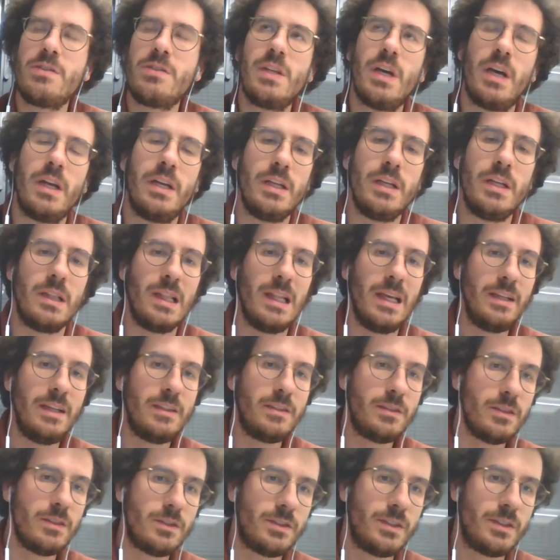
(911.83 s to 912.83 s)
studied
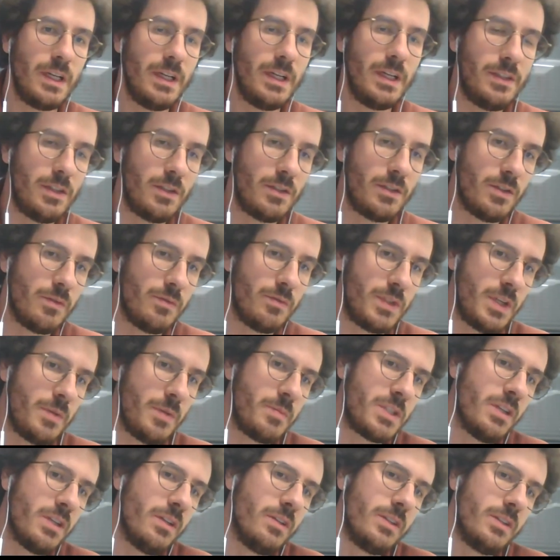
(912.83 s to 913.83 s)
later stages of
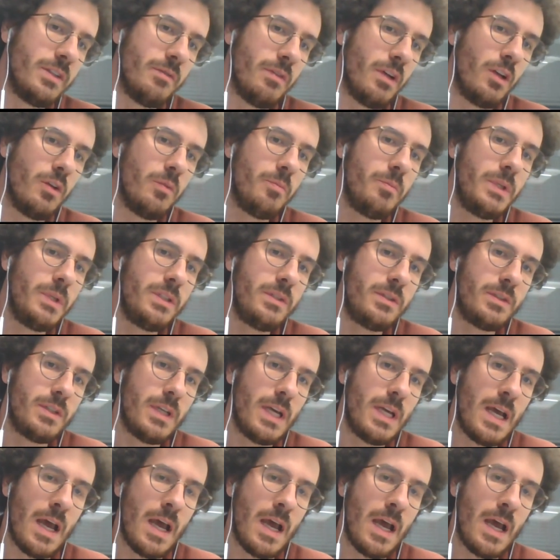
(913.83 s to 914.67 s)
germ cell development,